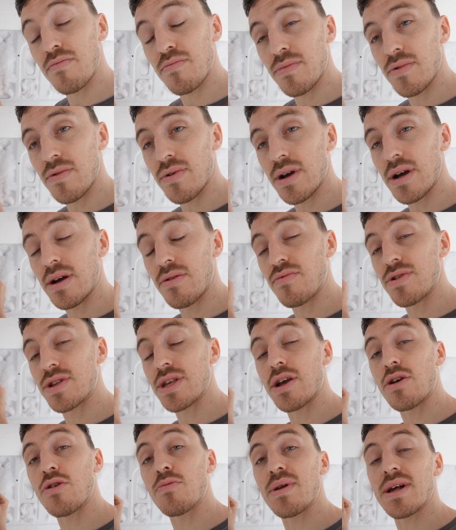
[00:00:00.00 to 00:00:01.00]

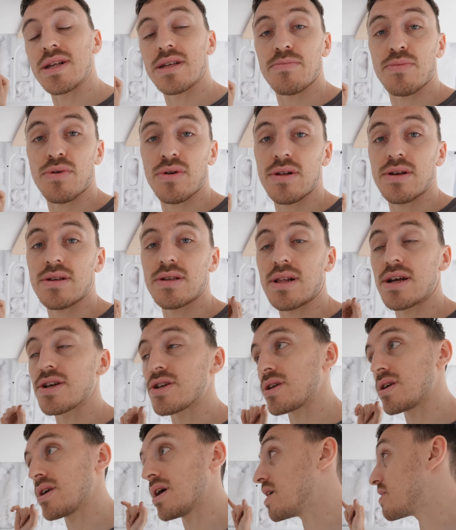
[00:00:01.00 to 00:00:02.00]
recycled plastic bottle
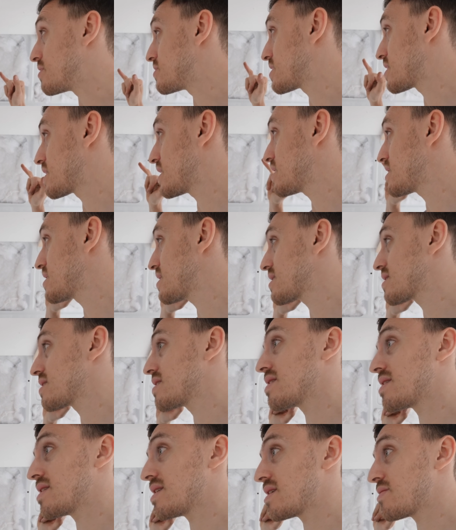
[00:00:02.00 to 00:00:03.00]
insulation goes. This
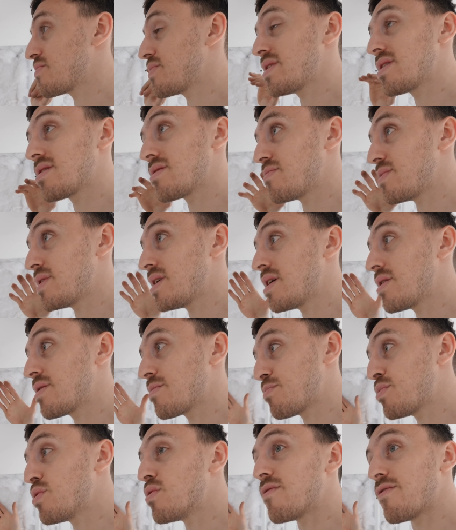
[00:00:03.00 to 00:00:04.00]
we
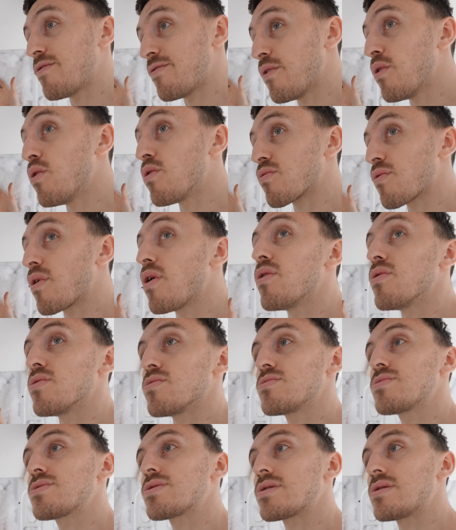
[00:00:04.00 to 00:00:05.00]
bought 4
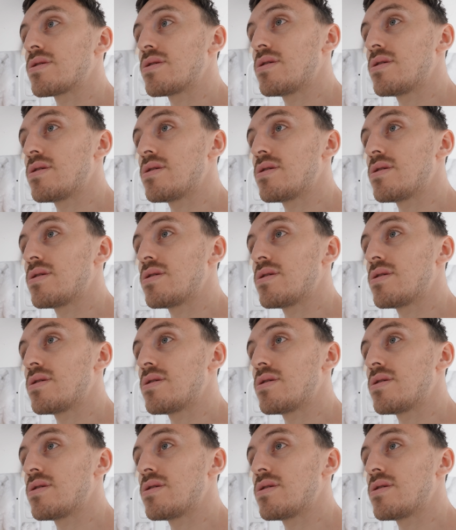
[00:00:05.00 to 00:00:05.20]
rolls.